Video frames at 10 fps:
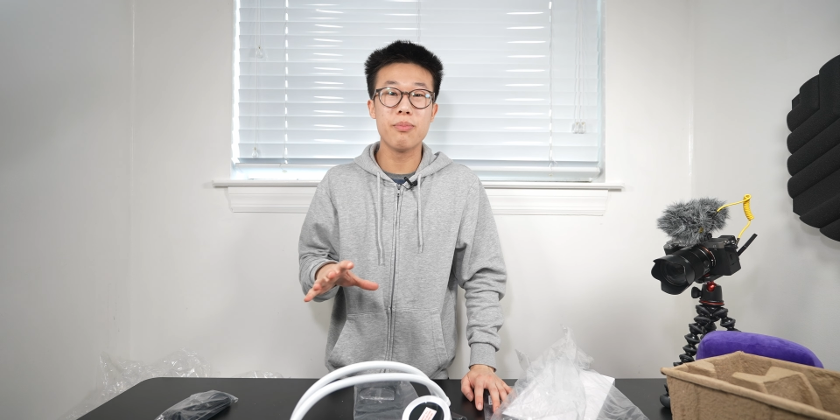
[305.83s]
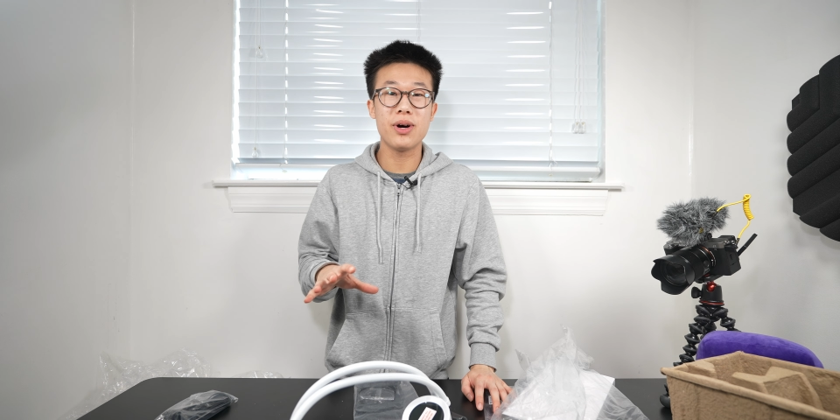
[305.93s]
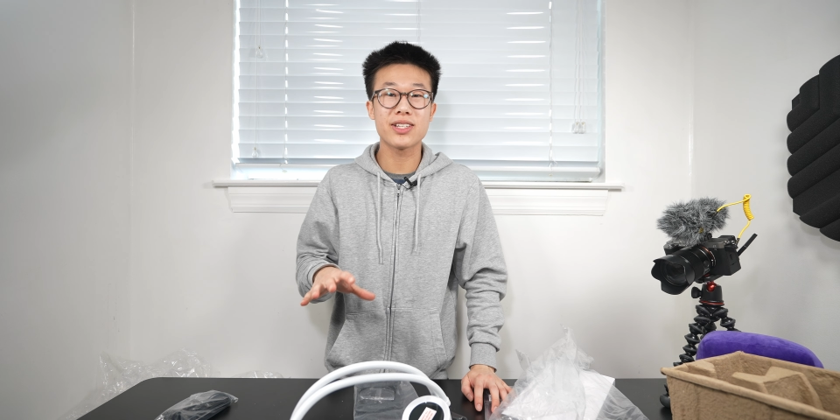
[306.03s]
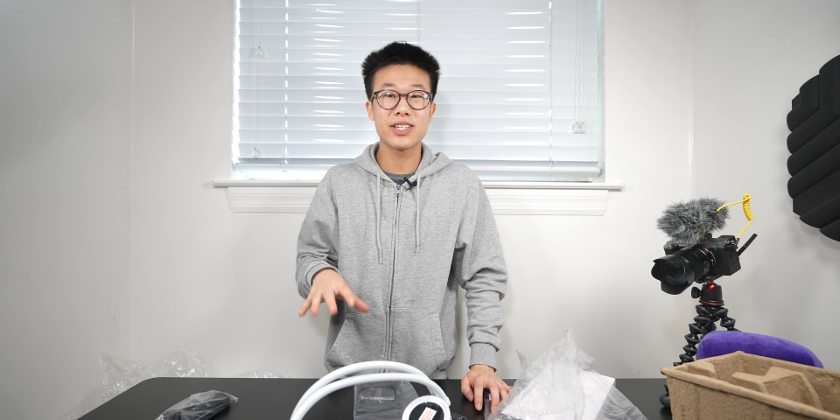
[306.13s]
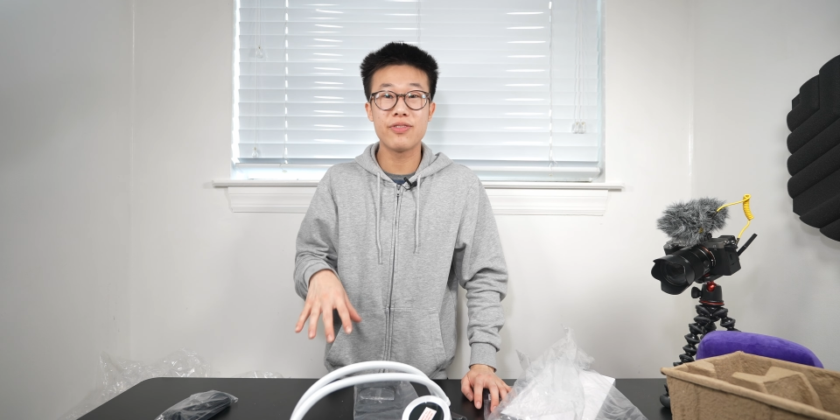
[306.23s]

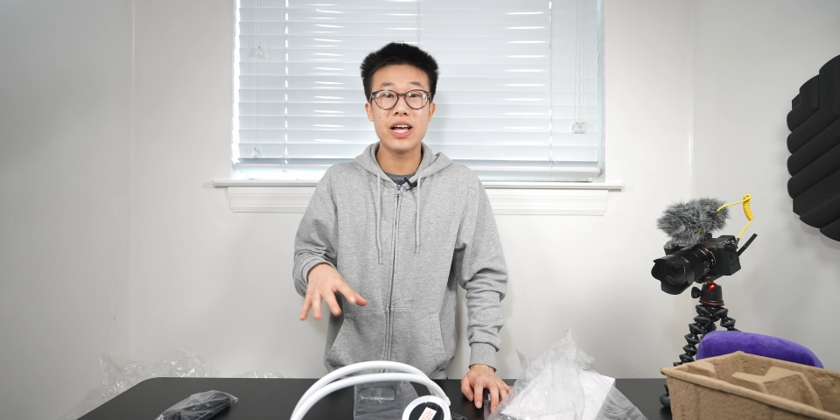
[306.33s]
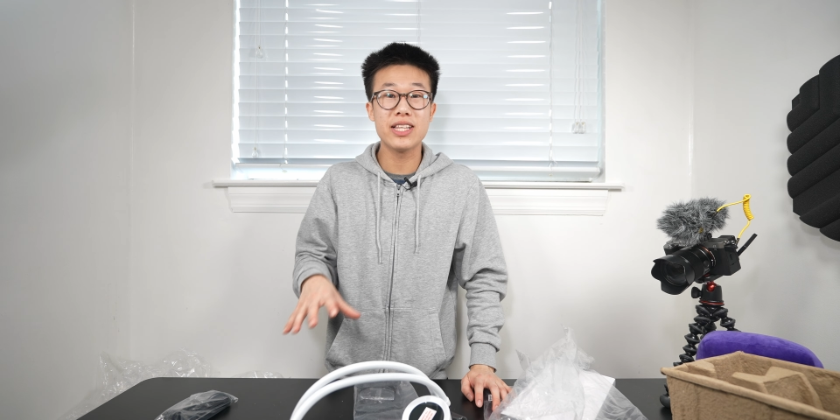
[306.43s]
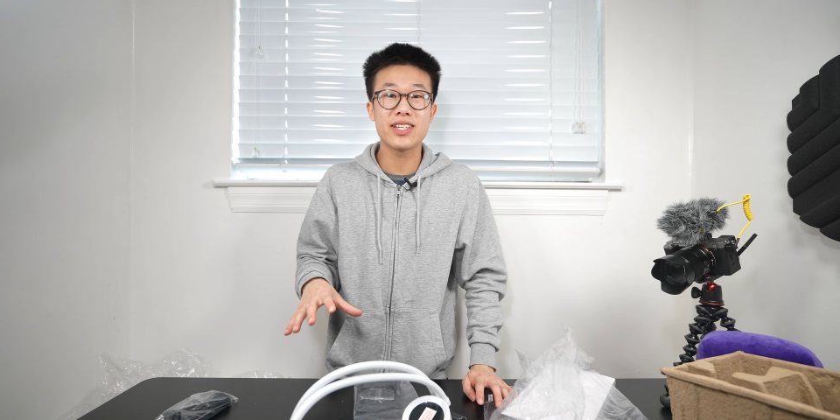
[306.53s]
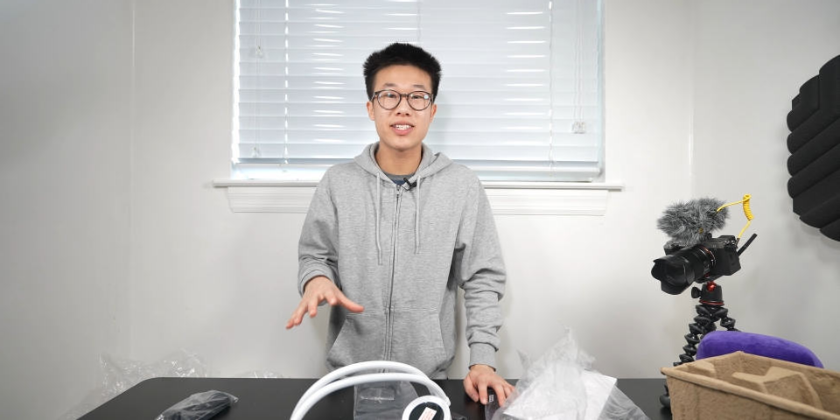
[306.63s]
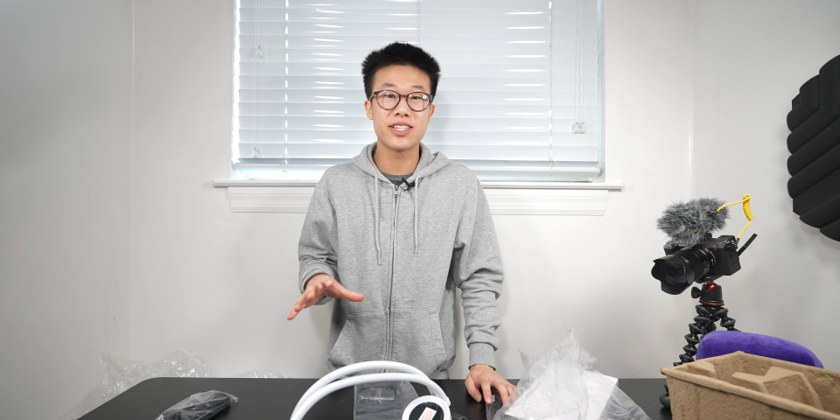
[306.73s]
unboxing of
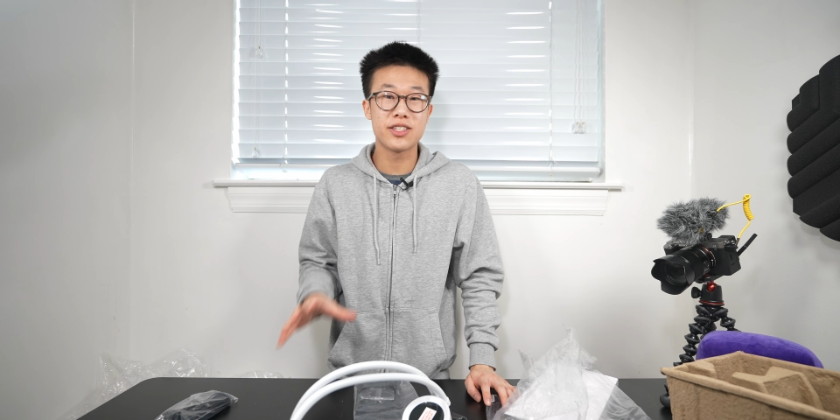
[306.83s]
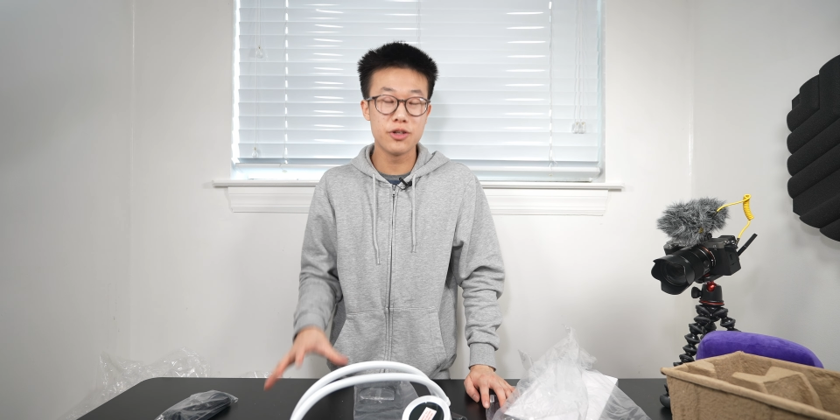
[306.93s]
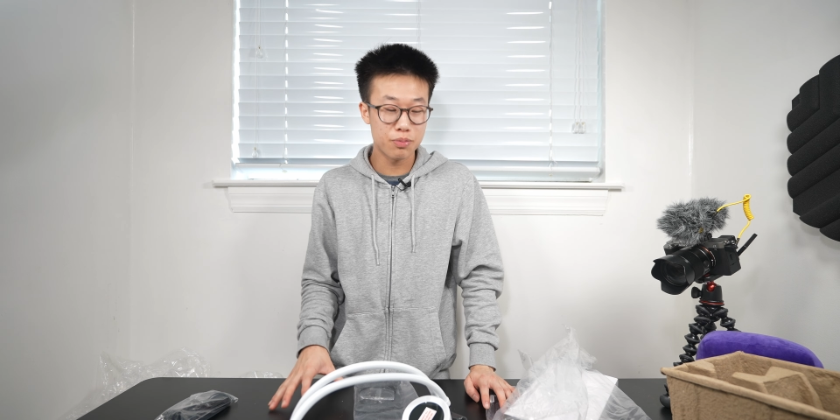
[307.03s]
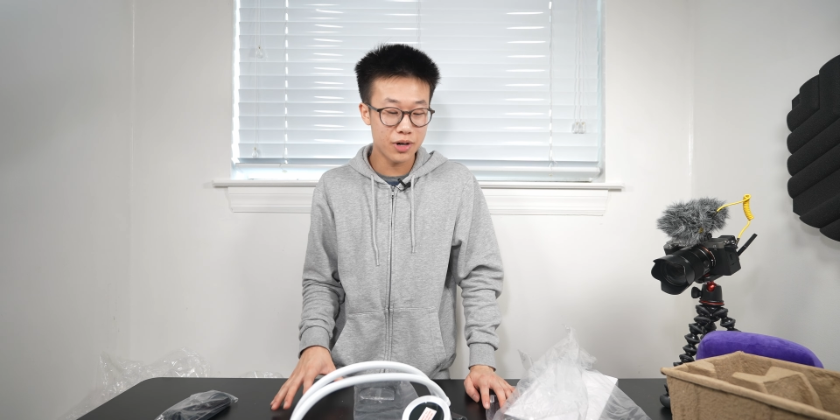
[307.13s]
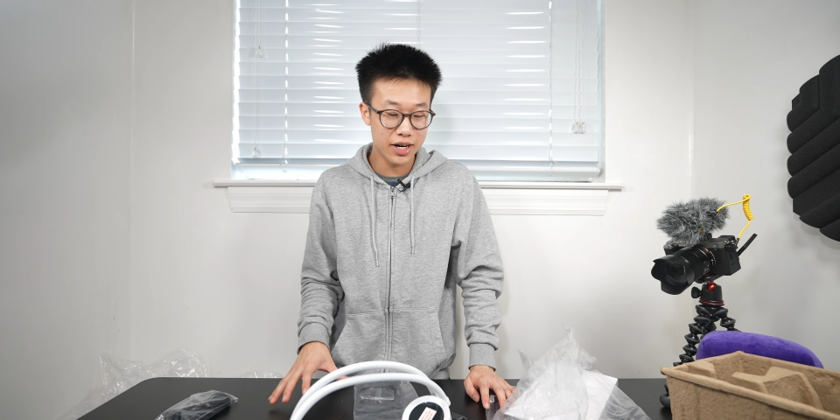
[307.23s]
NZXT's
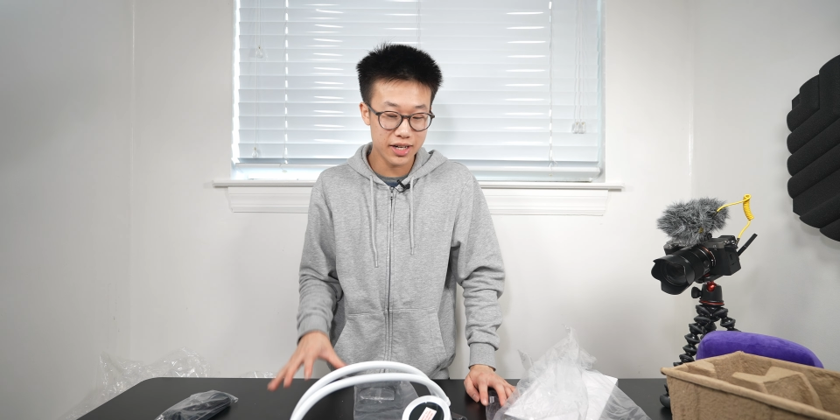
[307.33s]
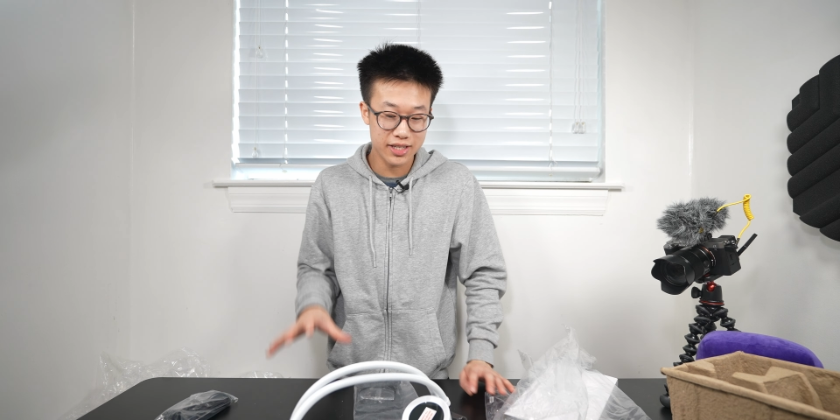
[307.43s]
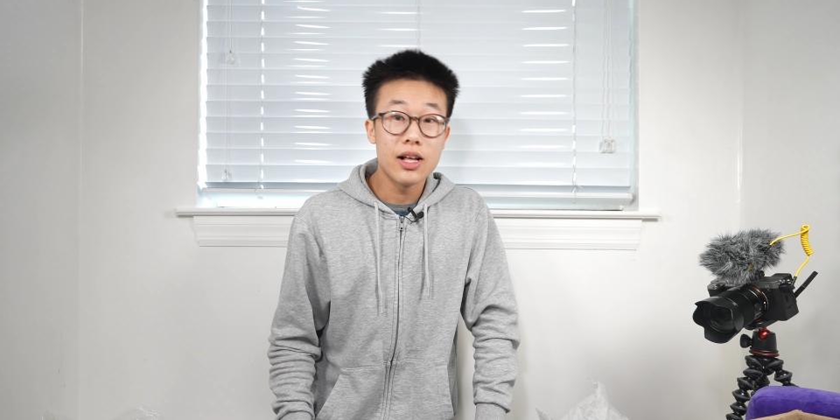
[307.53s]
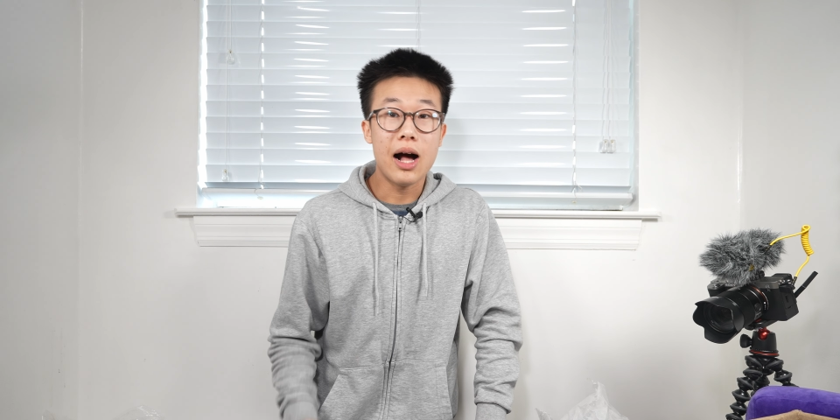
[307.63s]
new products.